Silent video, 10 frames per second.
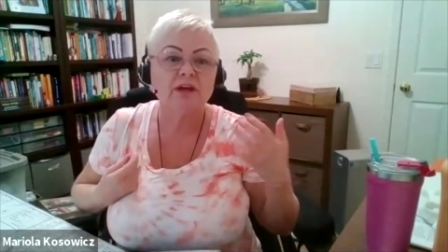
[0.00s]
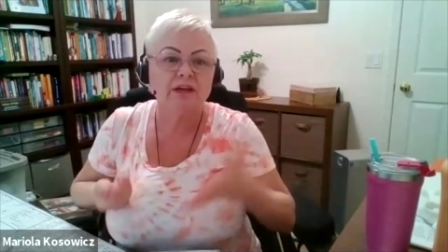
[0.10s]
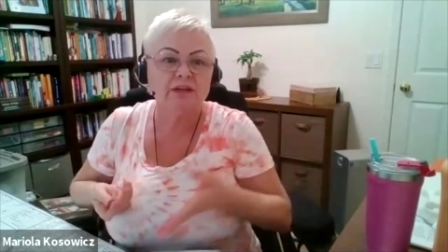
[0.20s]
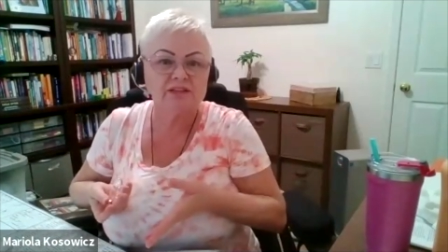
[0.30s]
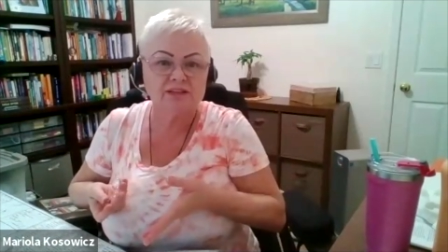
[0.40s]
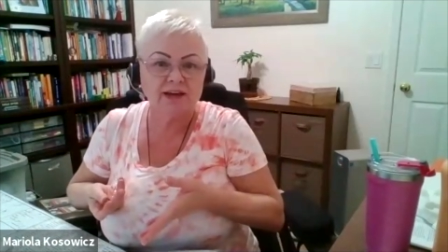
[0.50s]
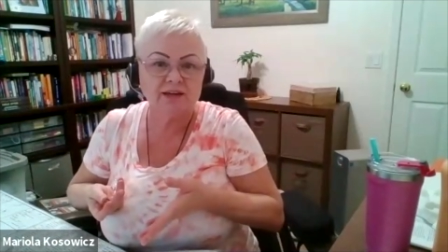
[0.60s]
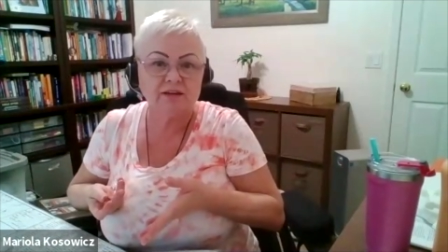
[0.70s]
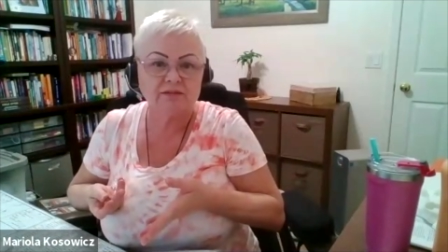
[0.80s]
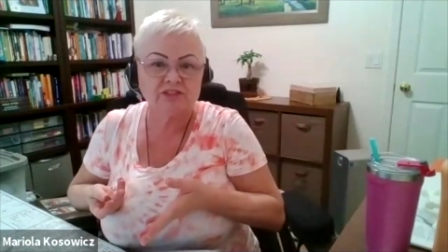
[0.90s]
Inside
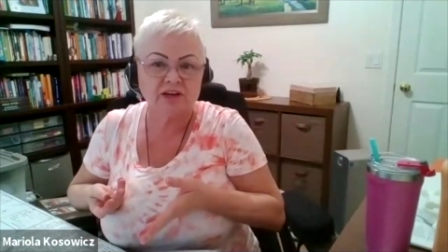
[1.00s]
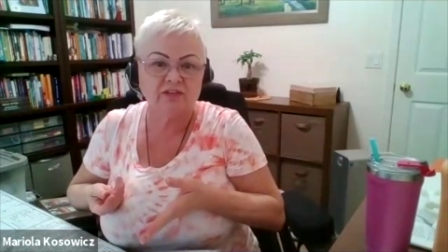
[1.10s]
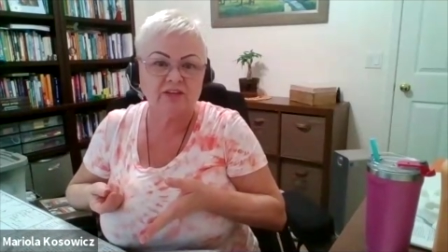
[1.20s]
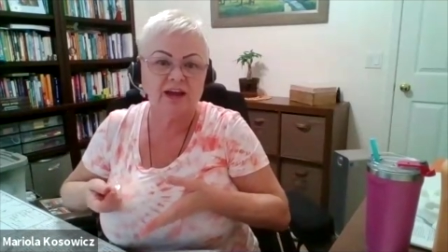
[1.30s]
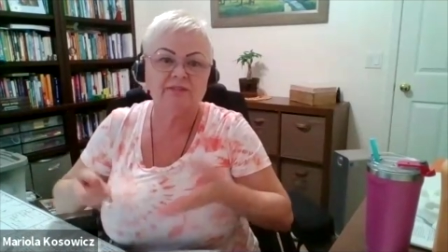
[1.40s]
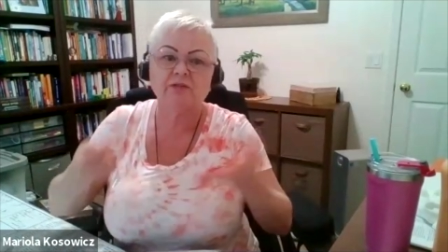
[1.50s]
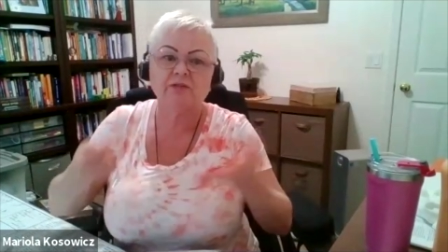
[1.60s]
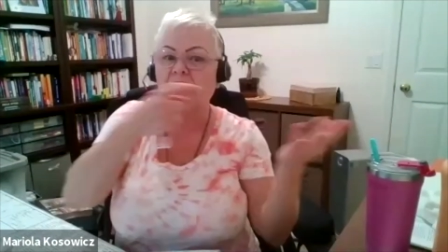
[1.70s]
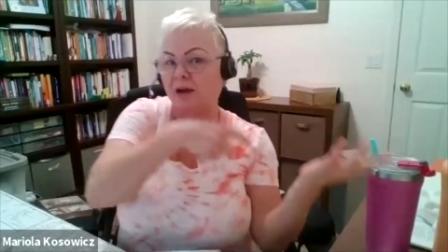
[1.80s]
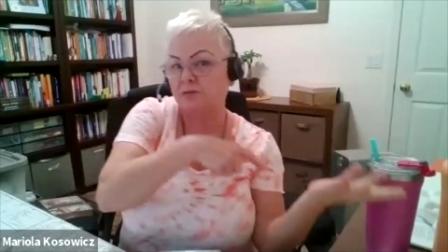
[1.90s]
chart 5 or
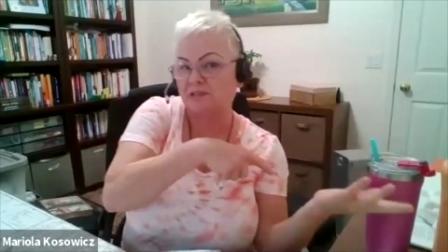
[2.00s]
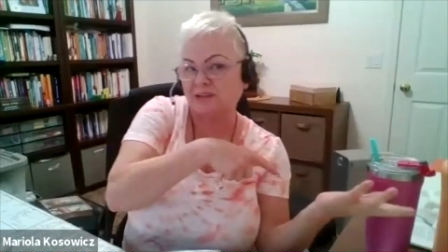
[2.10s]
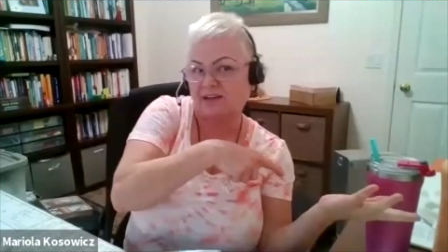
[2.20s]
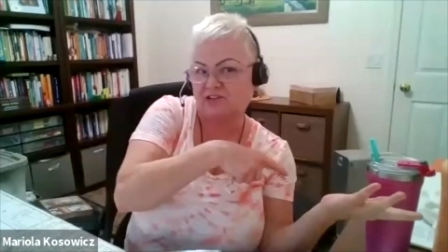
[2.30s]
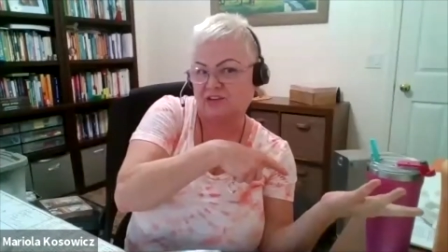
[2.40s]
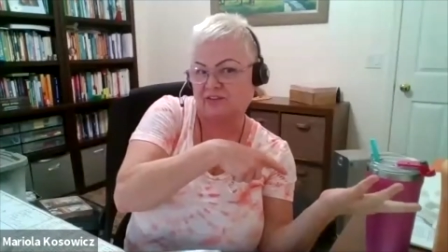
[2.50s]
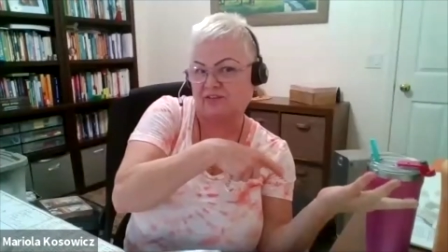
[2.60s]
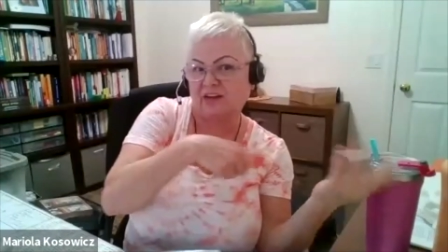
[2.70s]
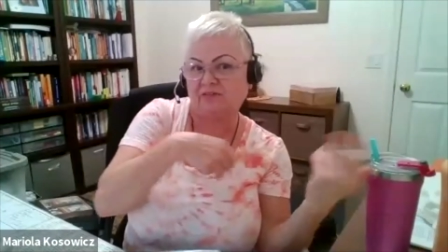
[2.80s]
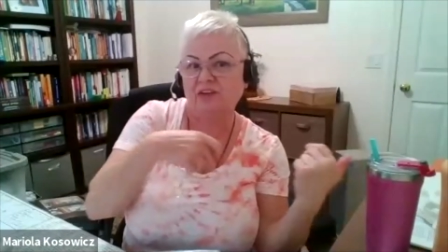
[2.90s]
outside chart
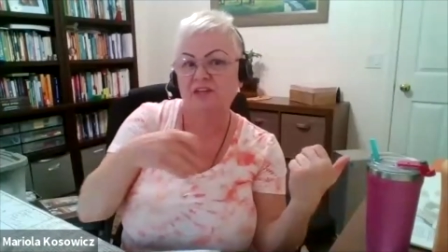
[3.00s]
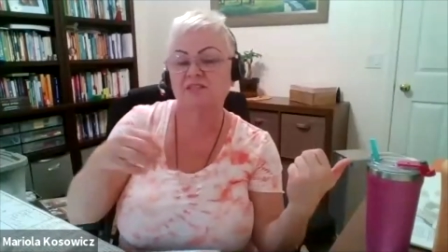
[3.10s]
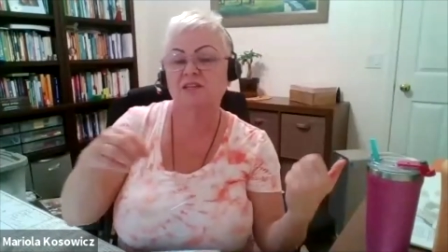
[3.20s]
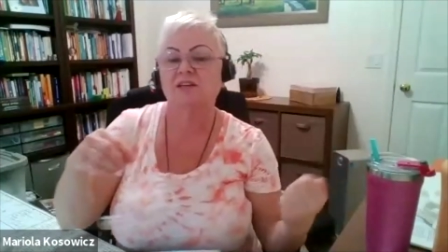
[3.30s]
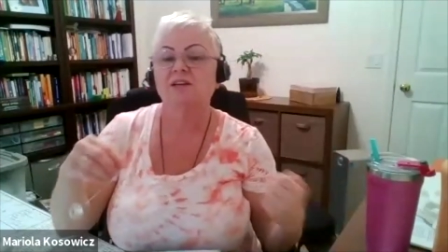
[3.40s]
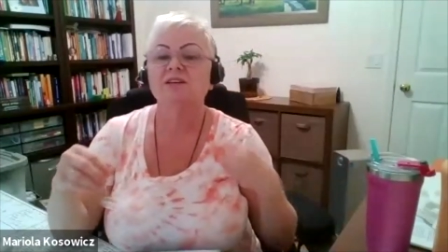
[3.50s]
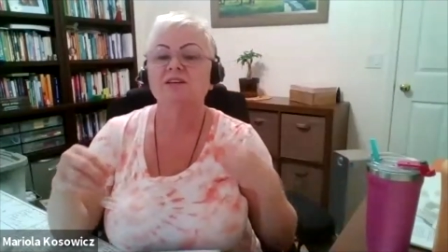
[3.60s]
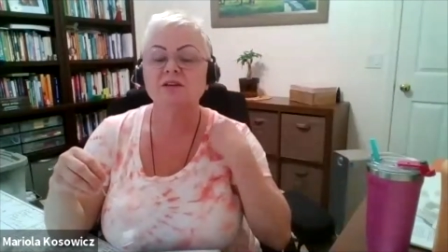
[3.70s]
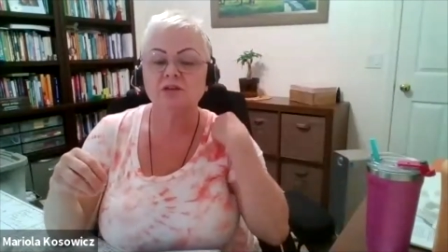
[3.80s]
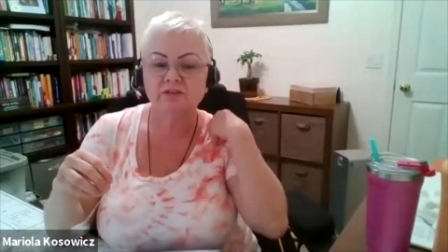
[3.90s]
5, yes?
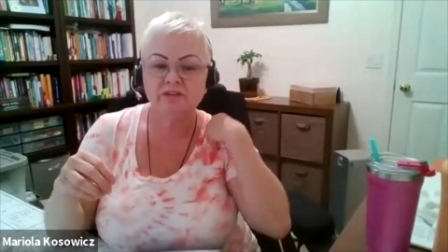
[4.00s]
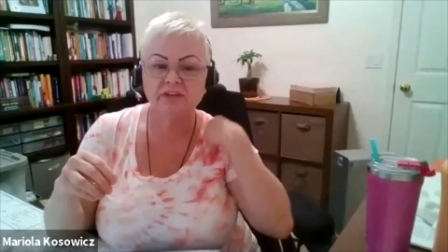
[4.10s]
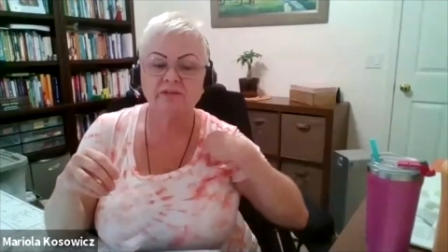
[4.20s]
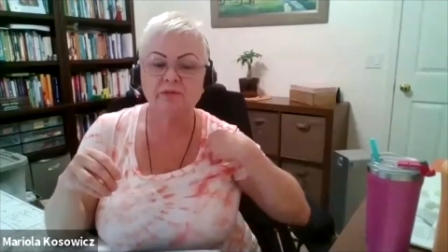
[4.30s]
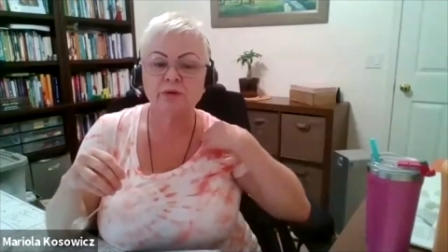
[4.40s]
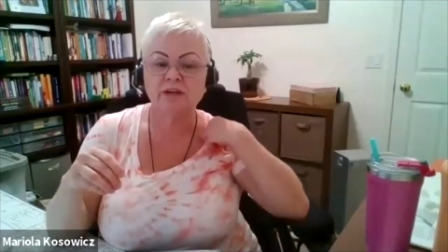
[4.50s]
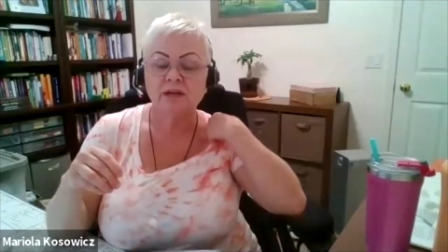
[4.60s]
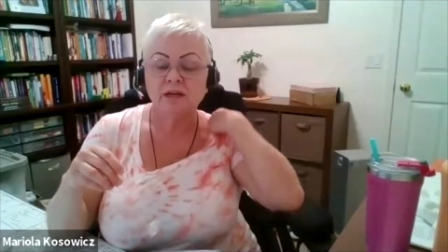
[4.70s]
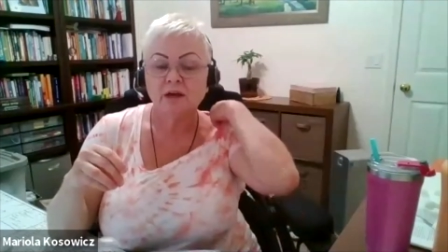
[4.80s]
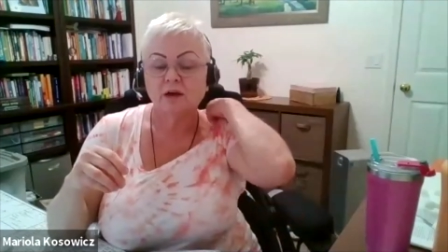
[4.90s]
So even if we're
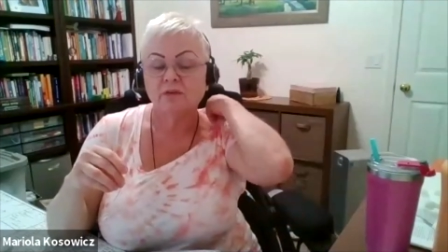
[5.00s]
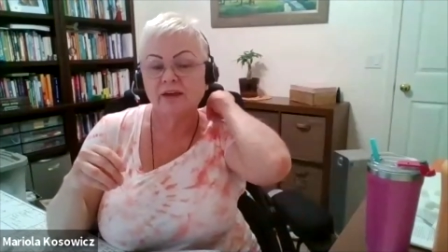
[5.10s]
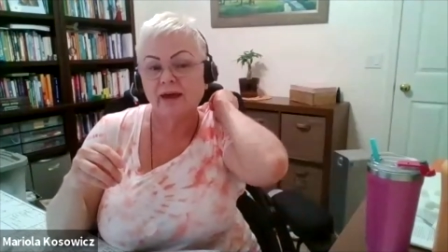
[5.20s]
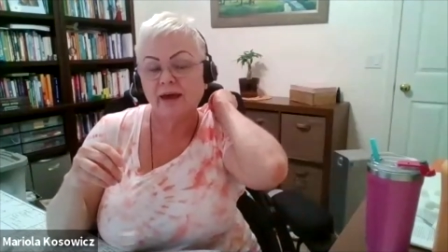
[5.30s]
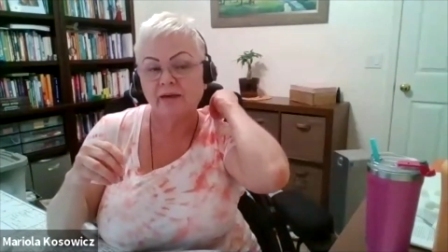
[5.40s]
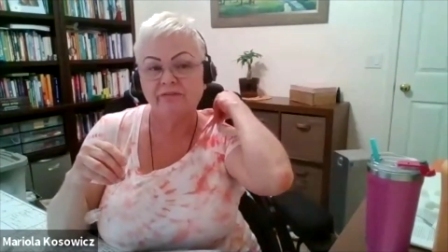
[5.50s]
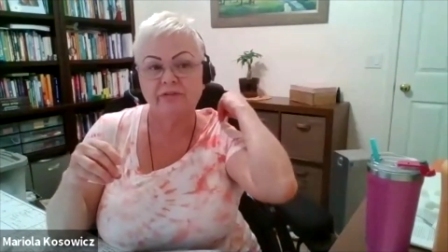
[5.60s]
gonna have